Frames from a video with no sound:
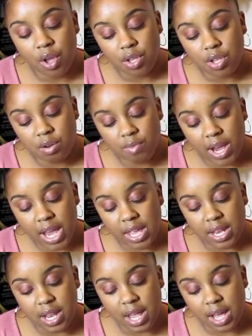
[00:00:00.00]

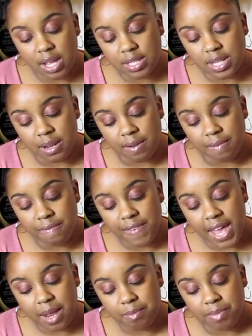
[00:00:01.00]
Uriah knocked, and a
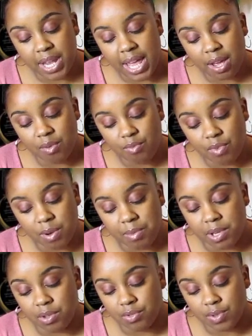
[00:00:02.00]
fat black
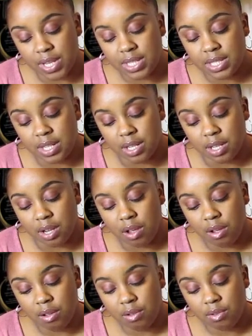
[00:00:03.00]
woman dressed in a
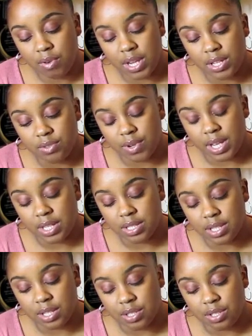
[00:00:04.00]
long gray dress
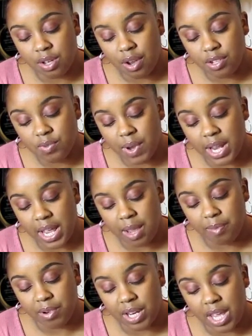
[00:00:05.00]
and starch white
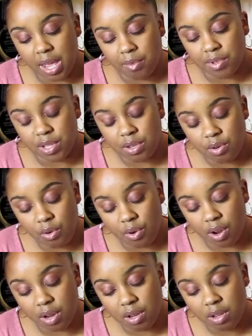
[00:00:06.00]
apron came to the
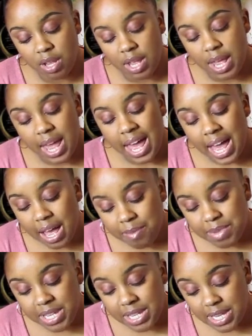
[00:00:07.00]
door. "I
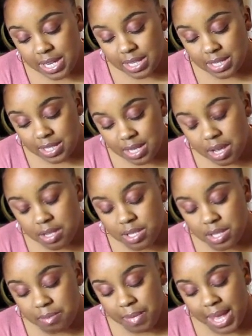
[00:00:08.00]
be needing to talk to
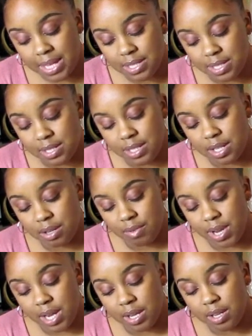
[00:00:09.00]
the master," said
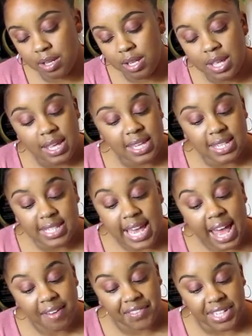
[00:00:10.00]
Uriah. "He's
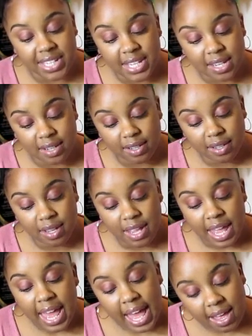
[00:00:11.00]
having dinner."
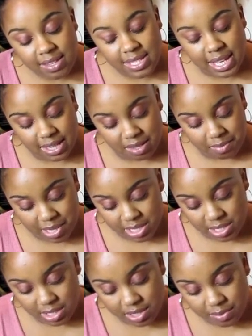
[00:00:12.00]
"I'll take the
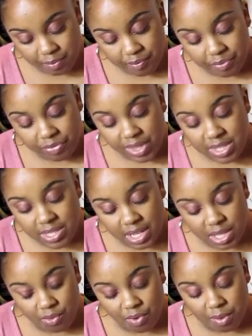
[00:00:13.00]
message,"
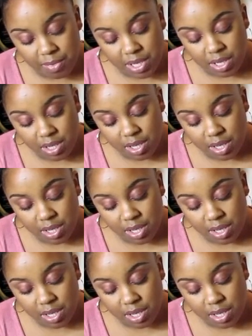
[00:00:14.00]
said the woman.